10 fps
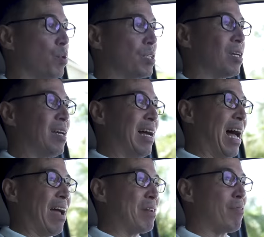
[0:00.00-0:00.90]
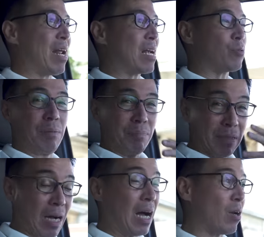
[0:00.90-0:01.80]
which I've never actually
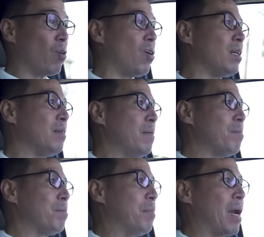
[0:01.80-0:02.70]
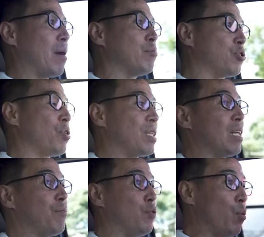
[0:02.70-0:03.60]
gone on, but I'm sure that
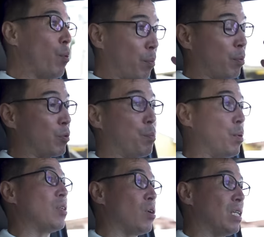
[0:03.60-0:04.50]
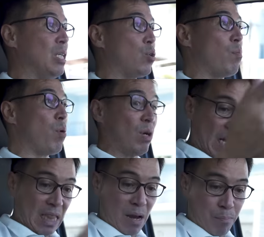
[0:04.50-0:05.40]
if you were to put it on eco mode
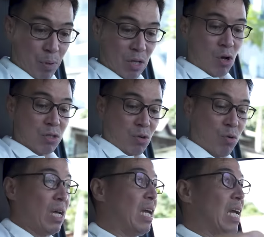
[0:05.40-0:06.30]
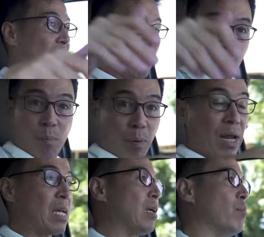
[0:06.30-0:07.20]
and then put it also into
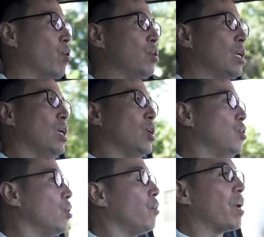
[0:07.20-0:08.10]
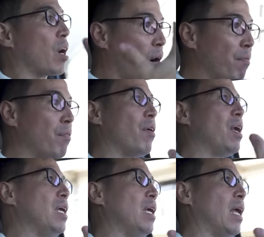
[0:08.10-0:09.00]
braking mode, your
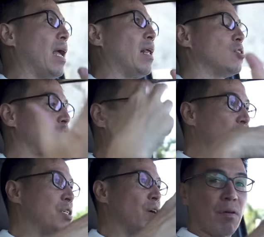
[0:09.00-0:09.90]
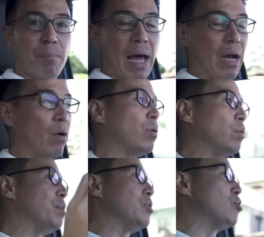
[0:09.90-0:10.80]
recovery and charging of the battery
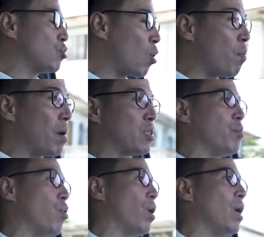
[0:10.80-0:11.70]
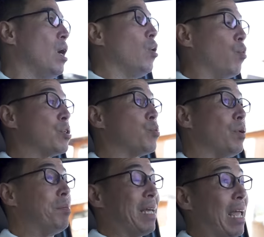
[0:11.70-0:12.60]
will be so much more, which
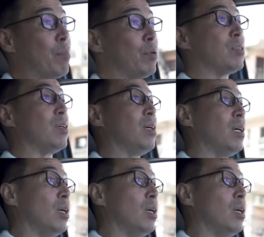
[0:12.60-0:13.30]
will be able to,